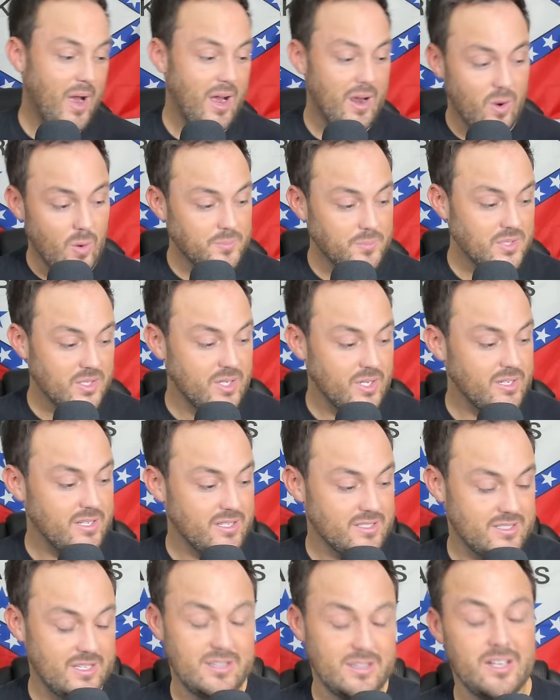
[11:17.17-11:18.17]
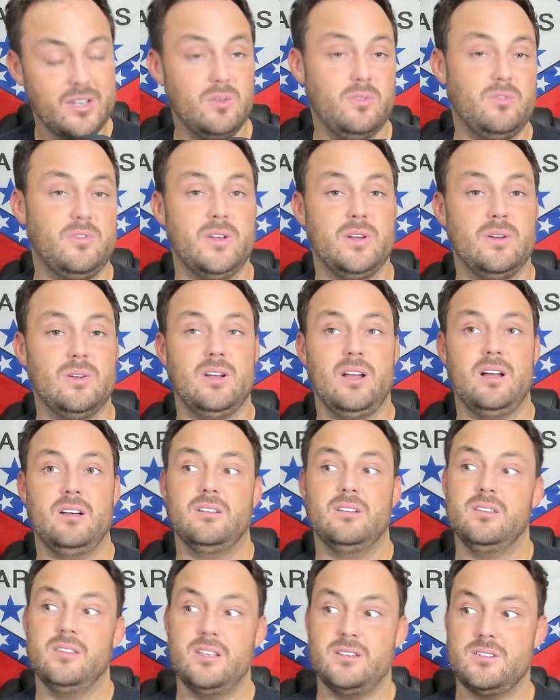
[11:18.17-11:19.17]
I hope to goodness that they do figure it
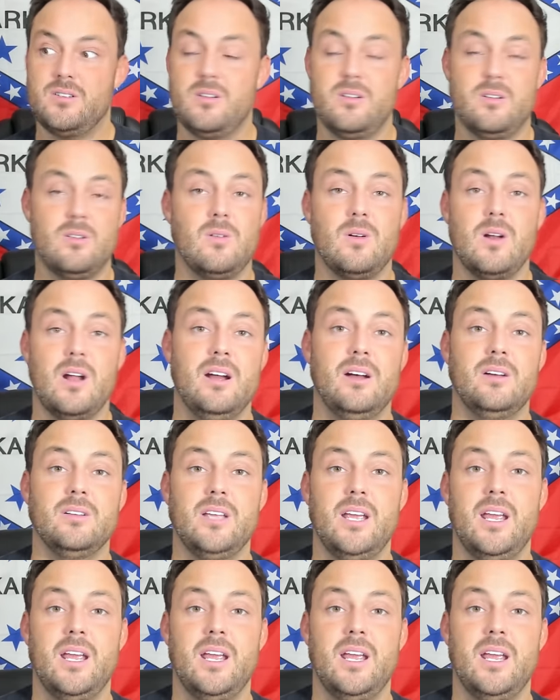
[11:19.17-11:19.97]
out and they turn it around